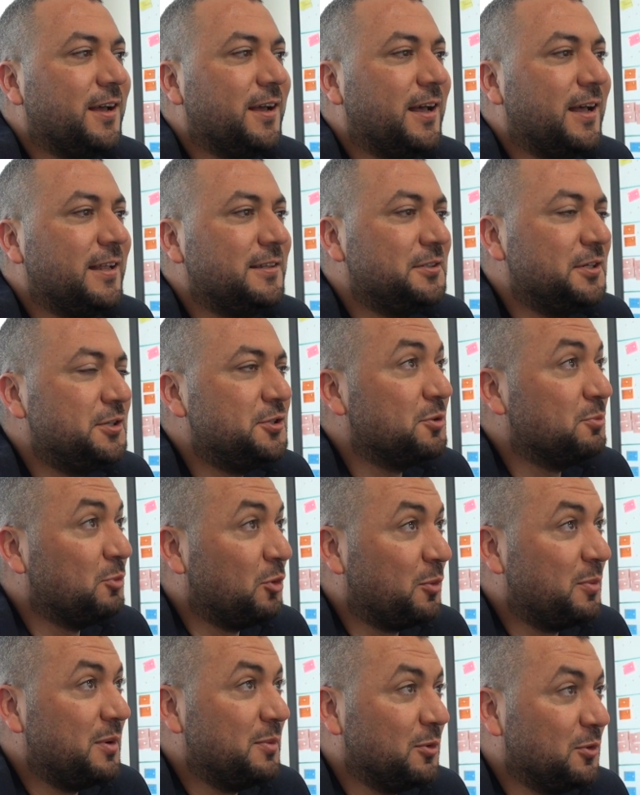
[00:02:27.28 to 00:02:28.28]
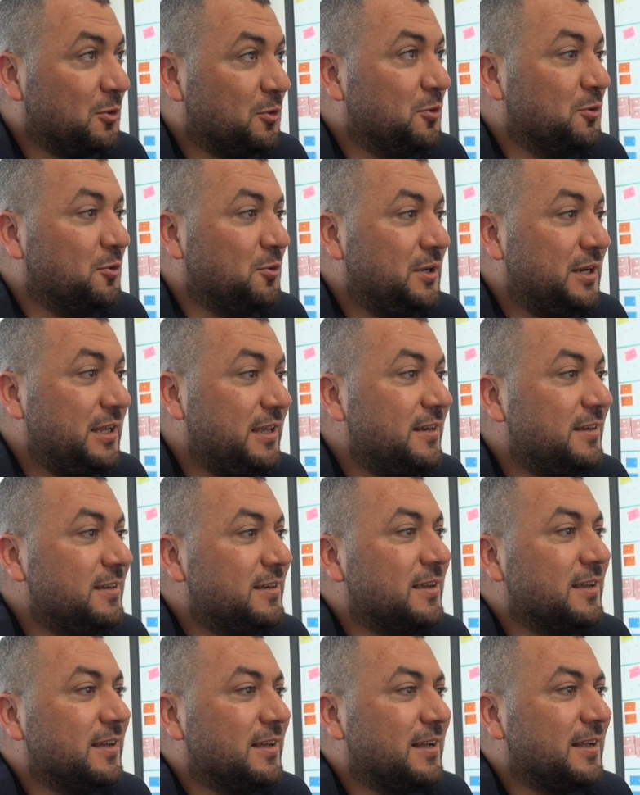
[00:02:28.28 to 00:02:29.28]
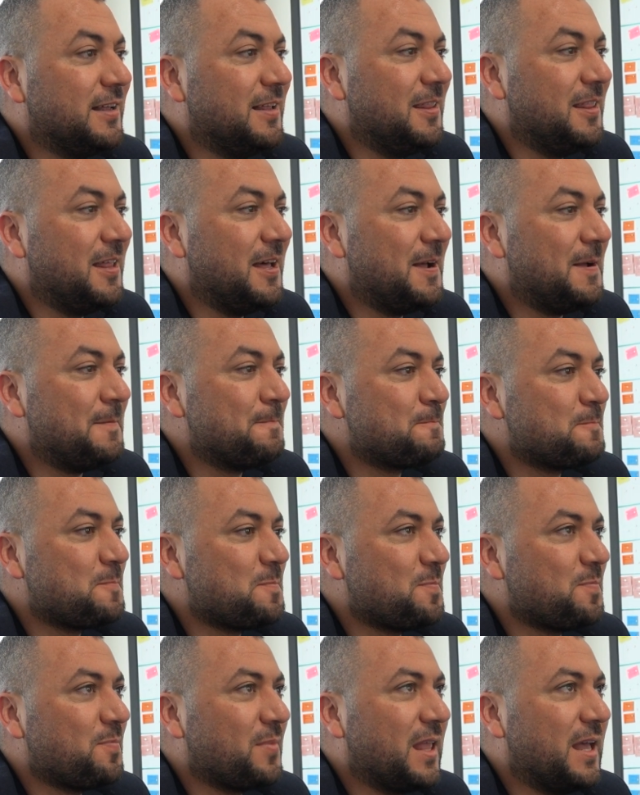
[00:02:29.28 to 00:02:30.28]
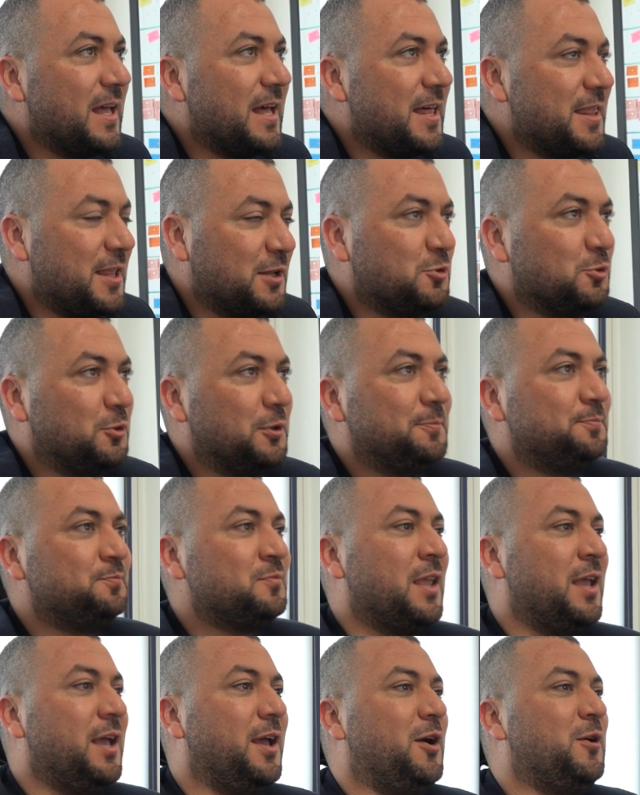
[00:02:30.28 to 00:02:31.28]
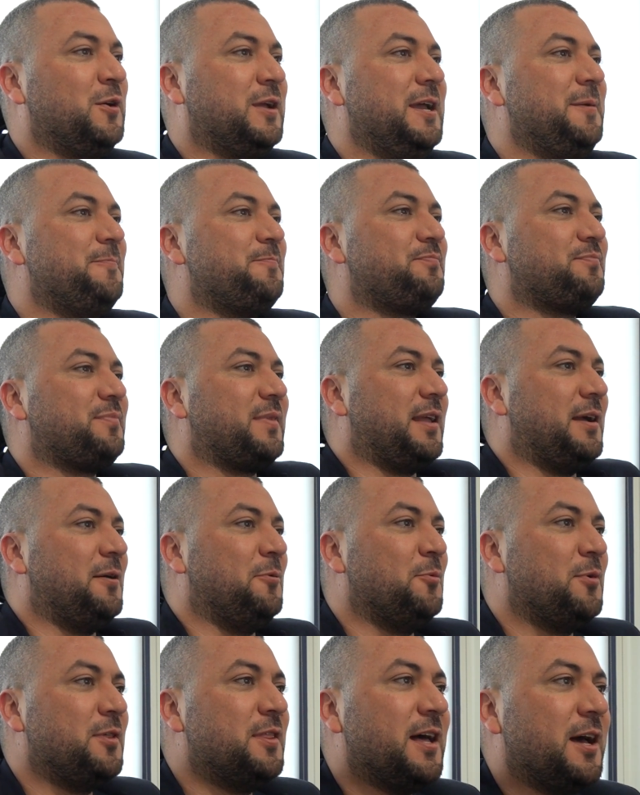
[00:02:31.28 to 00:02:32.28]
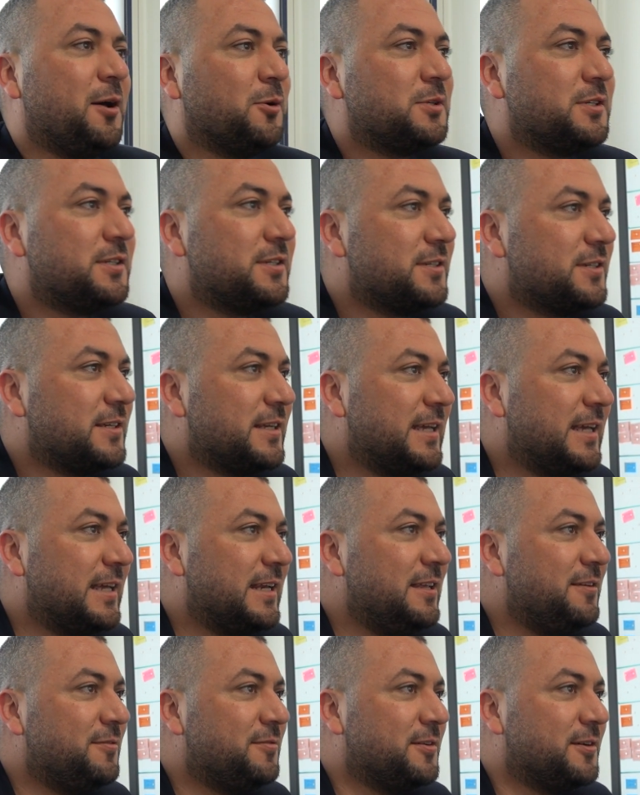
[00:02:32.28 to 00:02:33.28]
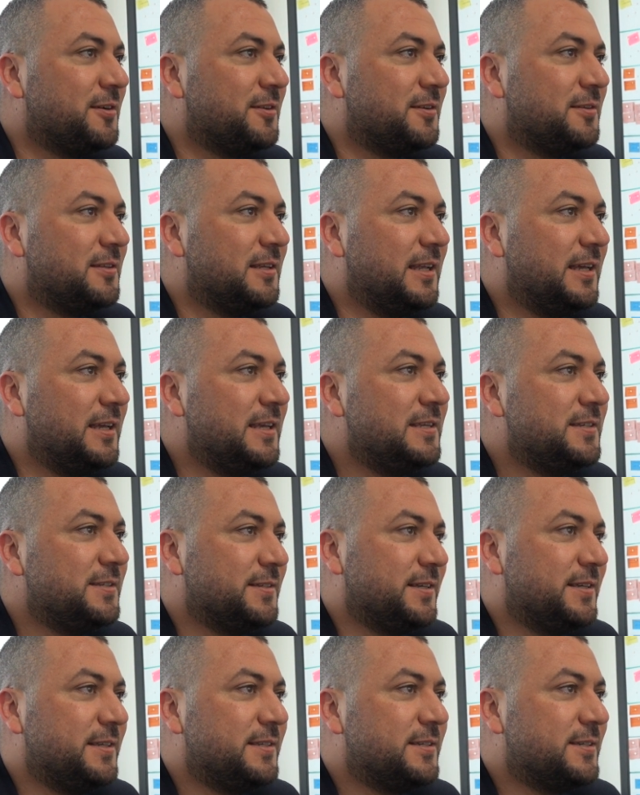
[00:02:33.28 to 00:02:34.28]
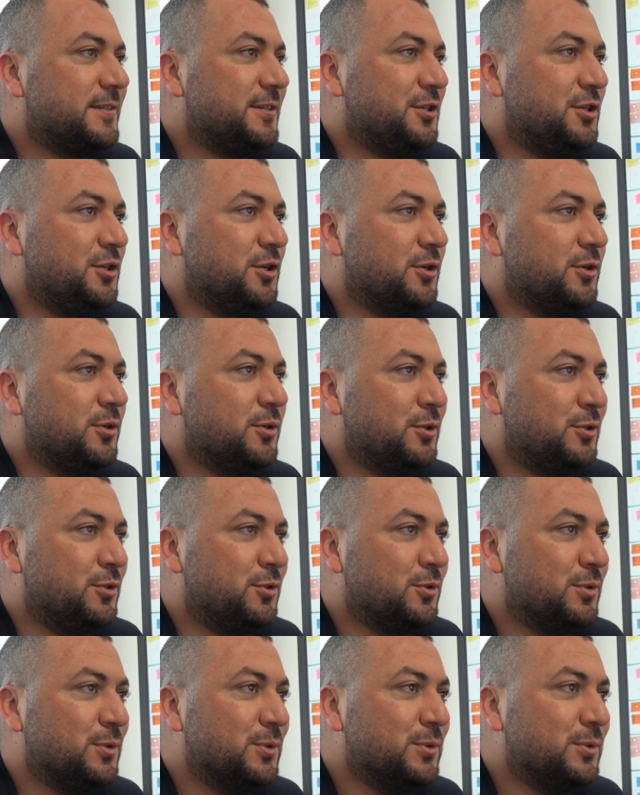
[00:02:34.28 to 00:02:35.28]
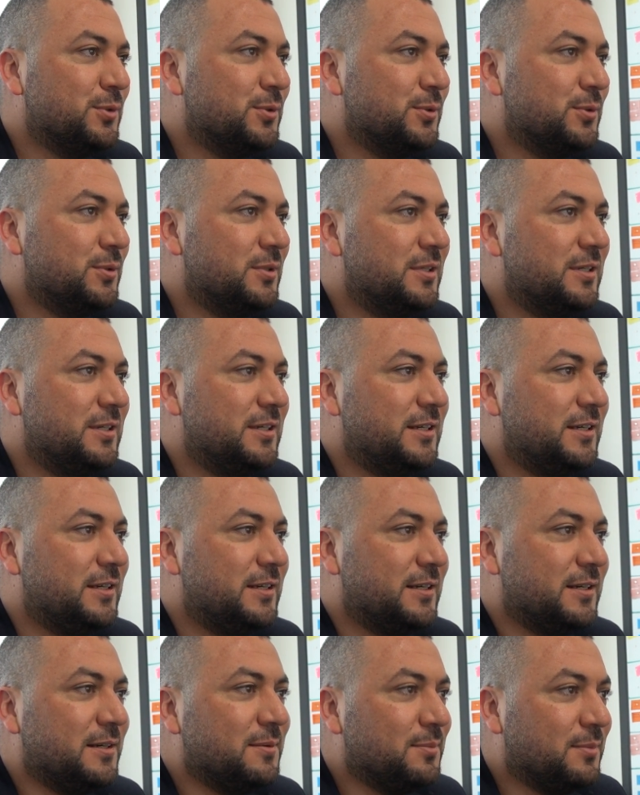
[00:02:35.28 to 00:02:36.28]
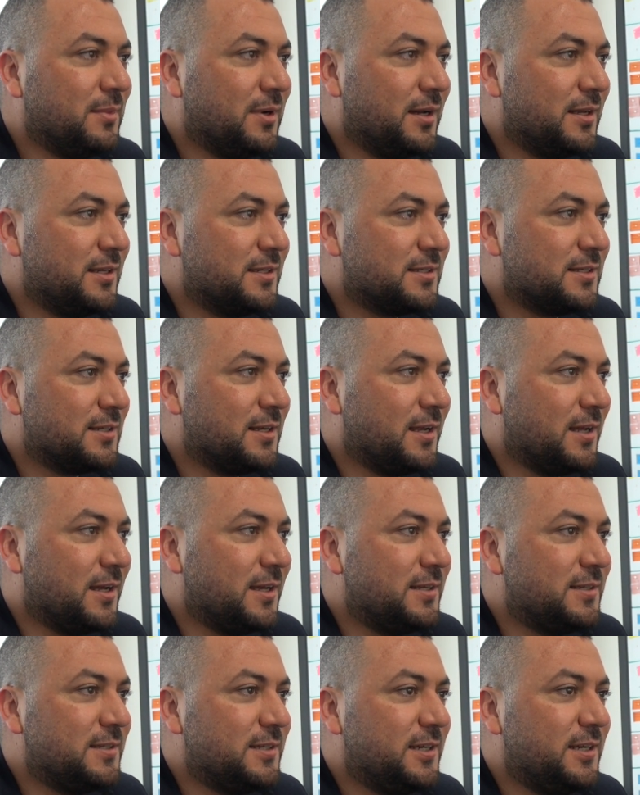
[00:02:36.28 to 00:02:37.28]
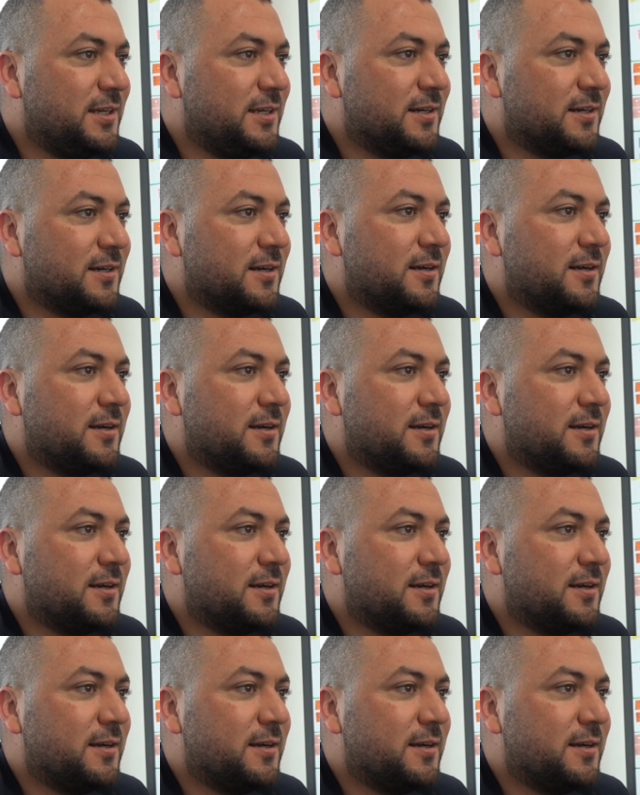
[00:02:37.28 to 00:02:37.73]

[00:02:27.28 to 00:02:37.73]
and reaching more people who need the tool. Okay, without any further delays, let's go to my slides here.